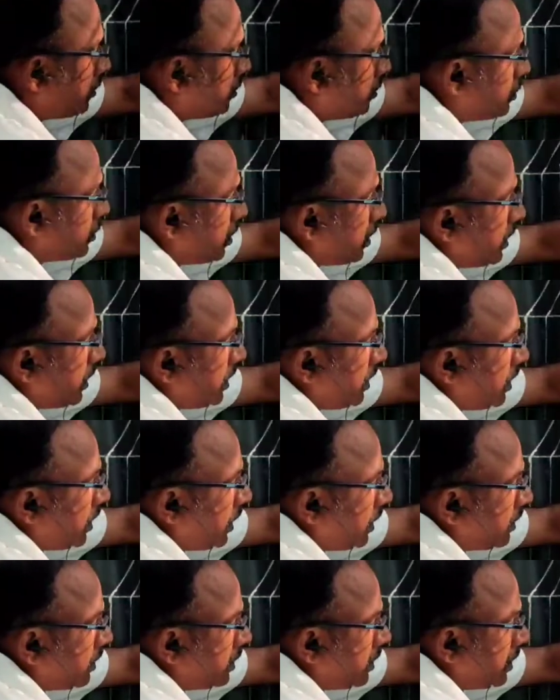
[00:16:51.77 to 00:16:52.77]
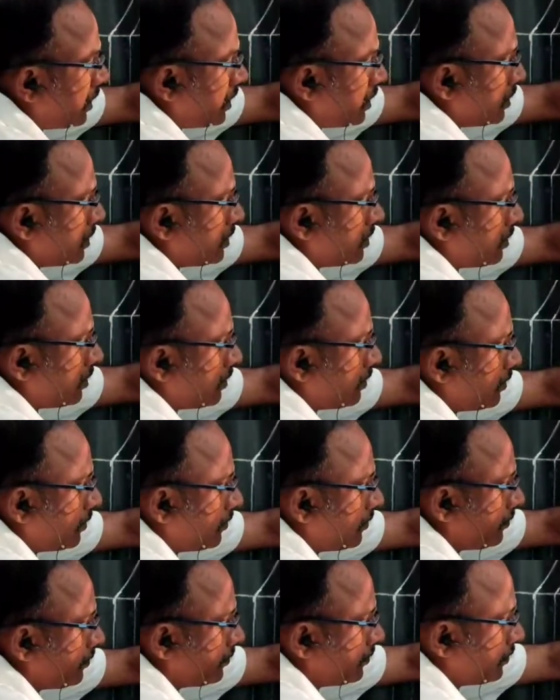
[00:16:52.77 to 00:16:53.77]
join like this
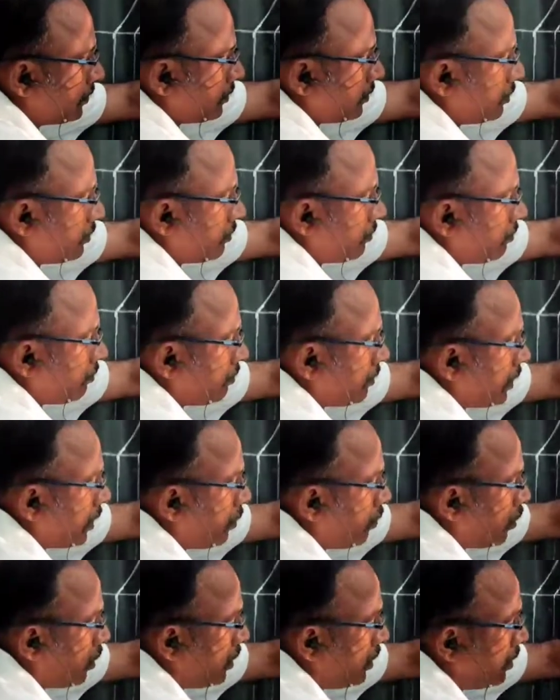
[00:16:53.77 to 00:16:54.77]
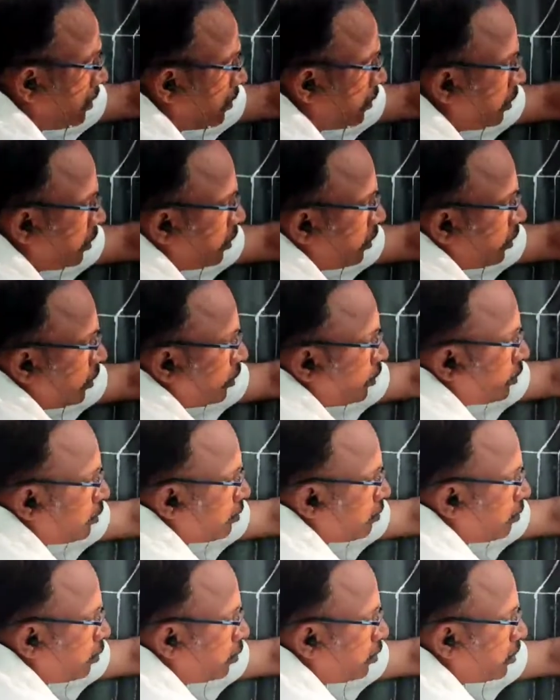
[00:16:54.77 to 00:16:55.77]
by one
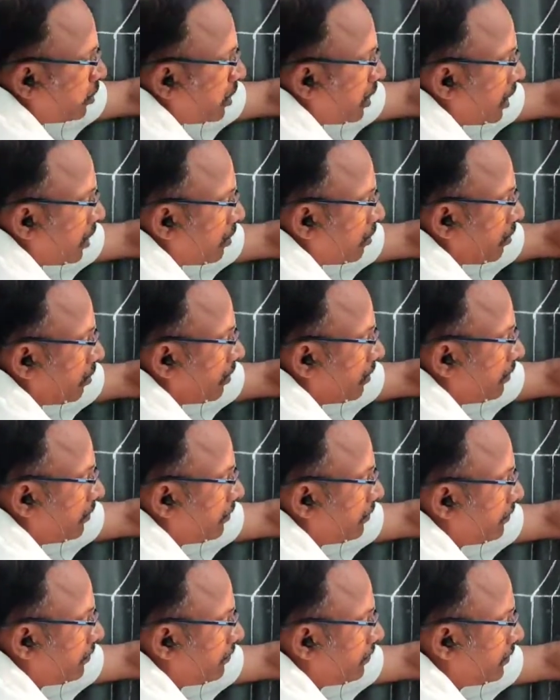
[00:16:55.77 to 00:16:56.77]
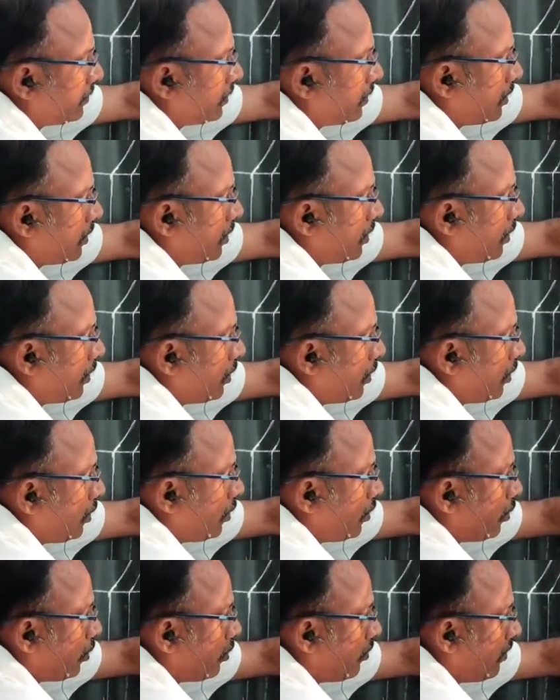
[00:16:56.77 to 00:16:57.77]
smooth curve.
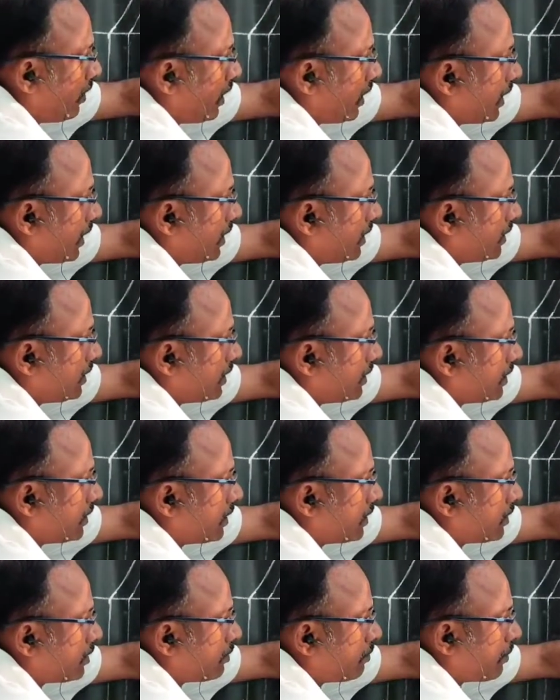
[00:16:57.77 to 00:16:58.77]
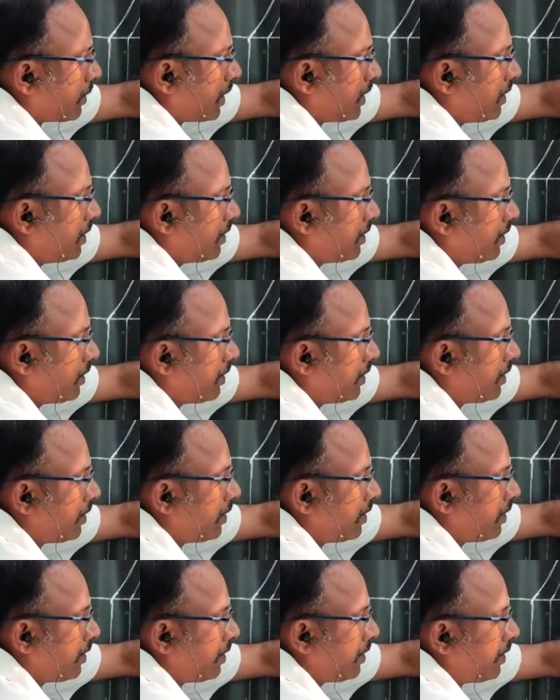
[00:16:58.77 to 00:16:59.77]
You will get this is my
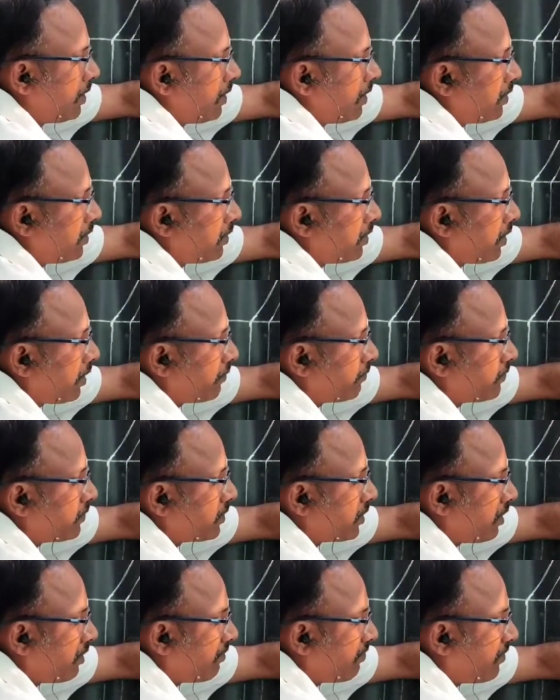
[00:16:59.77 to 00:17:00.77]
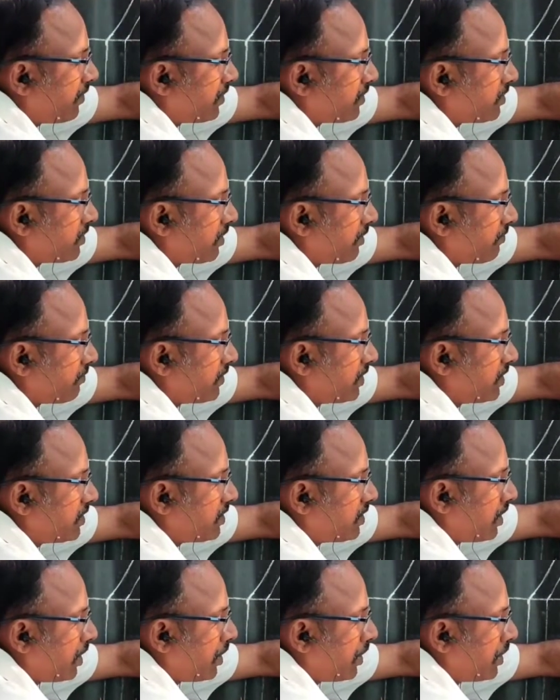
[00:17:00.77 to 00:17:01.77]
top surface of the
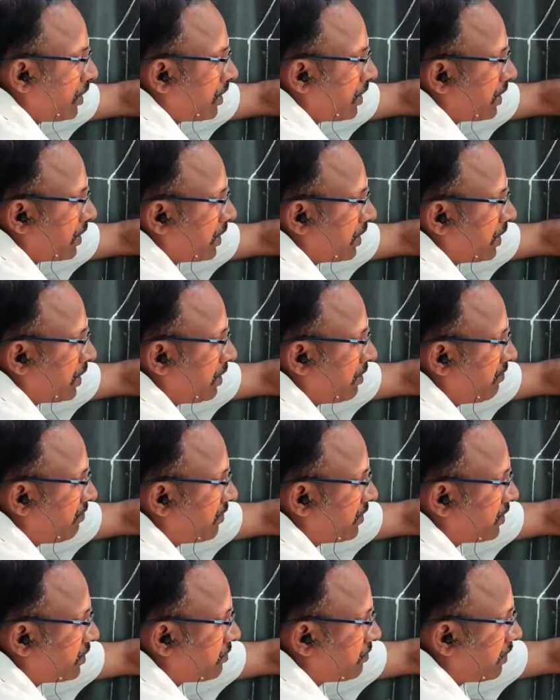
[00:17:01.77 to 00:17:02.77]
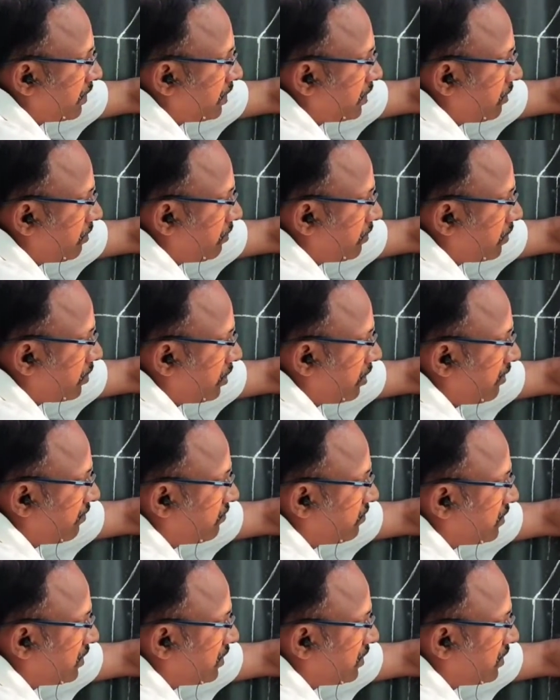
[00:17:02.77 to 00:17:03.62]
cylinder in perspective. Top